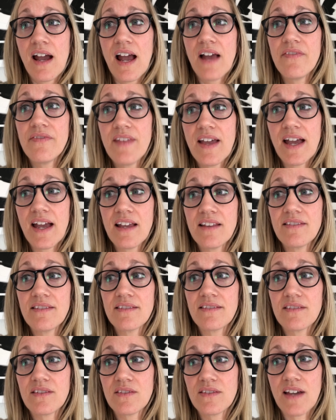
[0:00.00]
And then
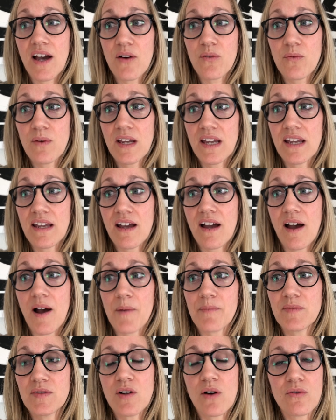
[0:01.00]
that we
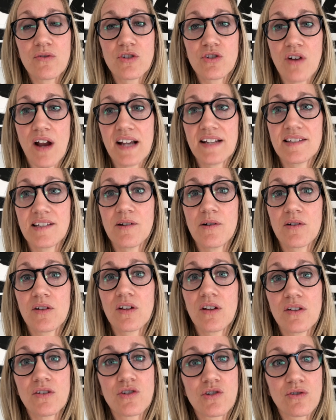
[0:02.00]
don't try to
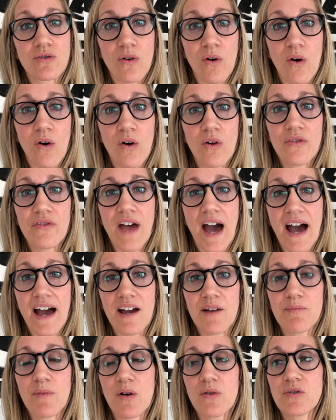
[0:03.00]
control that
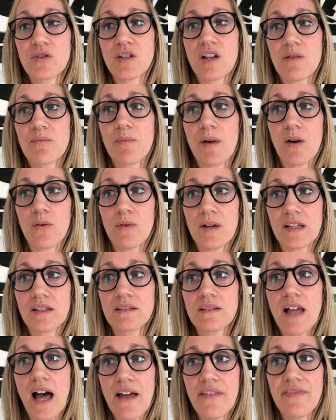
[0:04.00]
emotion, but we
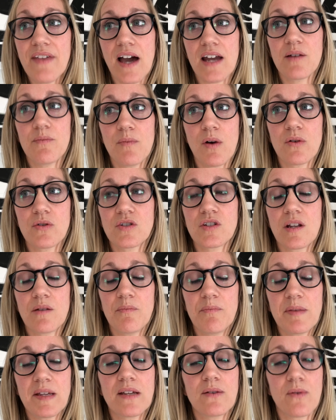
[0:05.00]
let that emotion
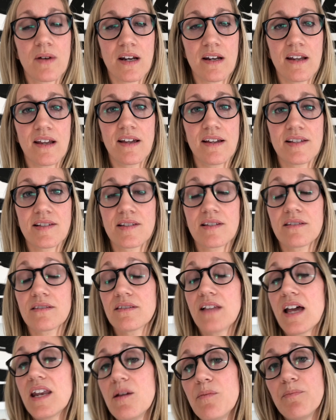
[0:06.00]
be what it is.
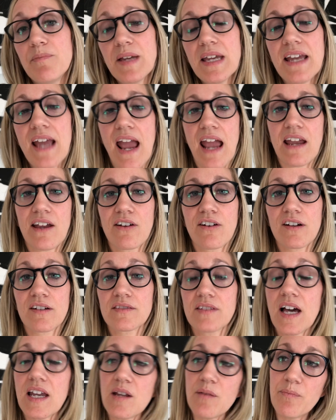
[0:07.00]
Let it be anger.
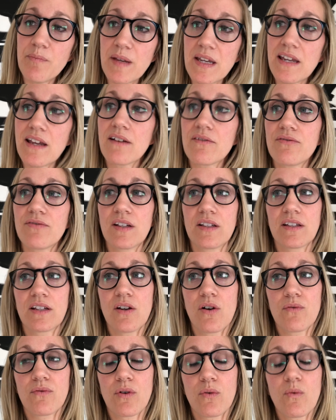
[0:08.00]
Let it be feeling
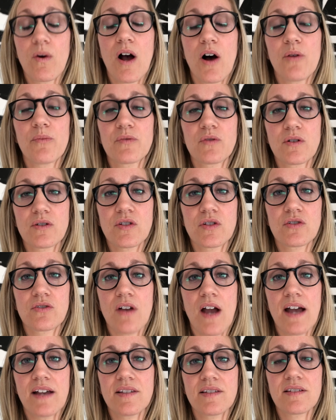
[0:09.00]
overwhelmed or
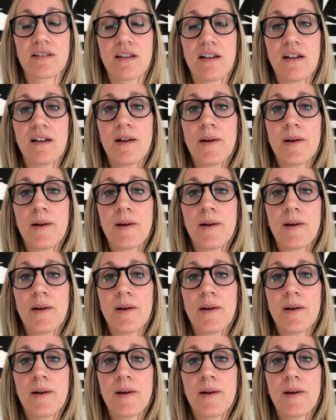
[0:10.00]
stressed.